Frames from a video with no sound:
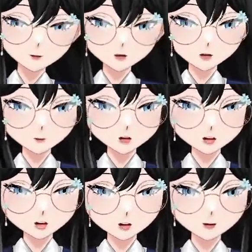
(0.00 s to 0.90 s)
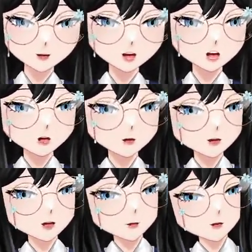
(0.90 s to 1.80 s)
via
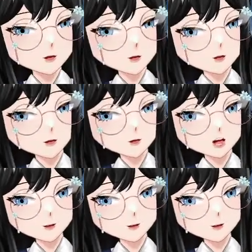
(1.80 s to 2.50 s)
hemidesmosomes, okay?